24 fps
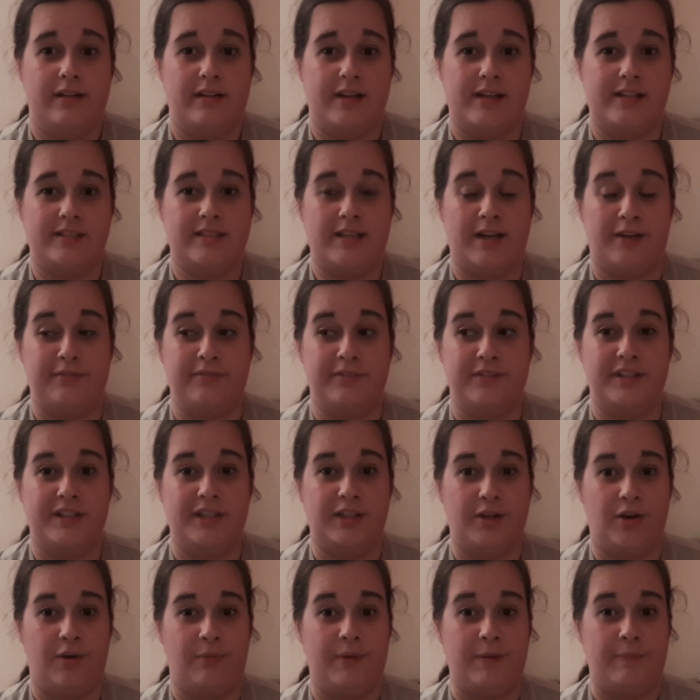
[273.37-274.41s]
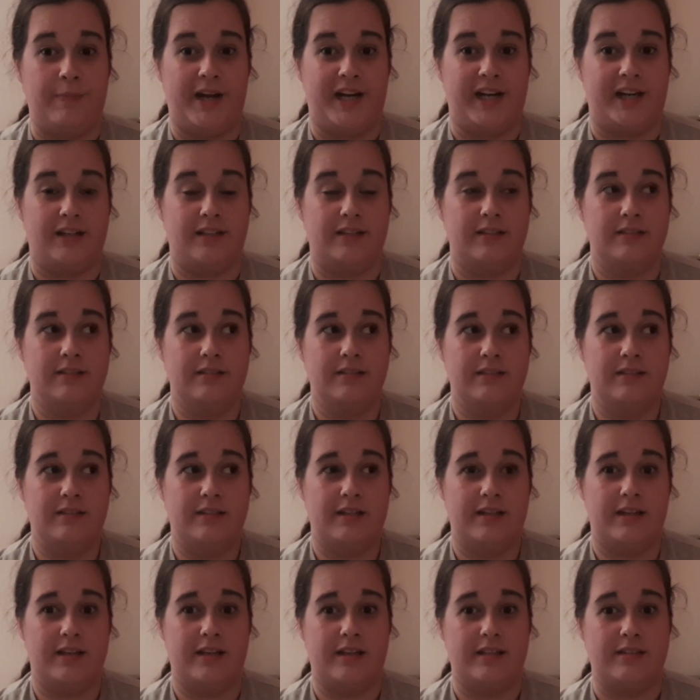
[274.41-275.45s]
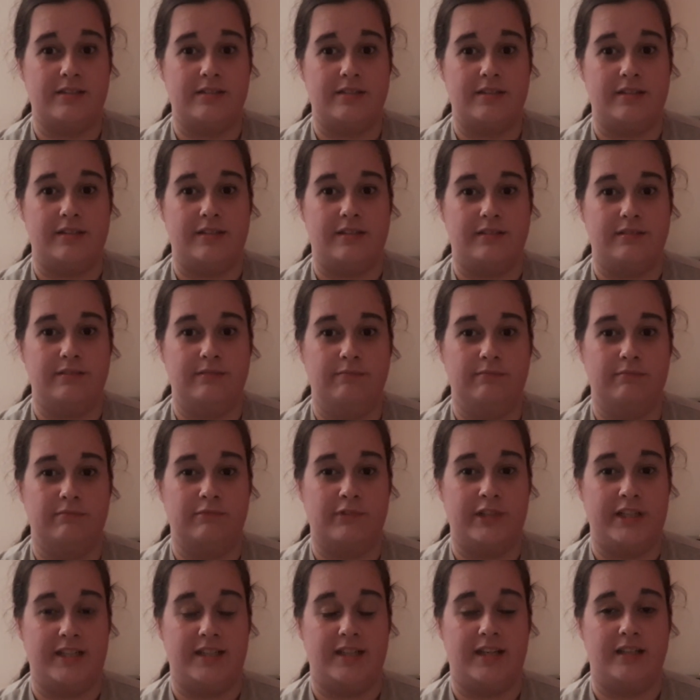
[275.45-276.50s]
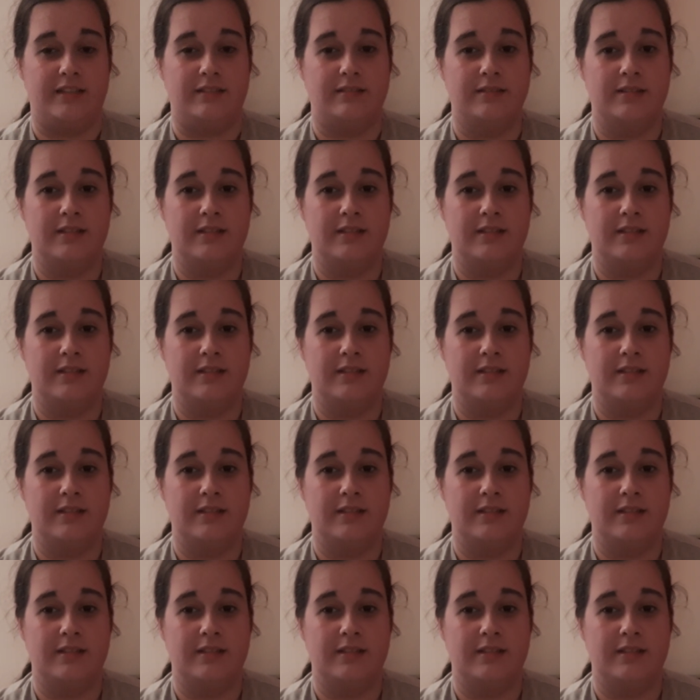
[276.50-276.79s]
it definitely got me back into reading.